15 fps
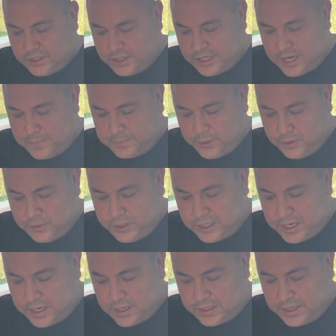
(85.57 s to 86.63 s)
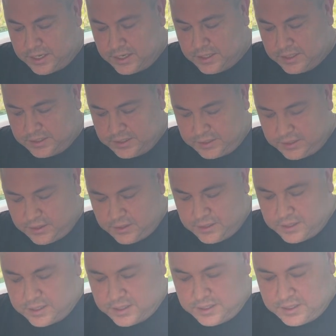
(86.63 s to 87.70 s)
Shampoo Gel here. Let's turn
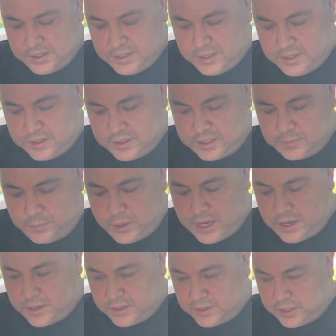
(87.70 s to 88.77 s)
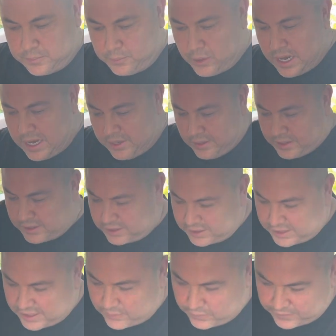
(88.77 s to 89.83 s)
the sprayer to spray. You can
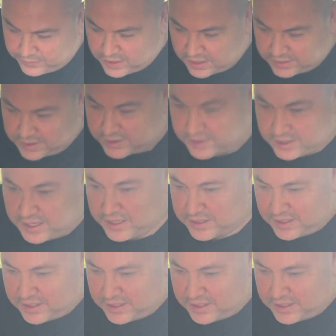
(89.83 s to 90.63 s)
see we've got the seats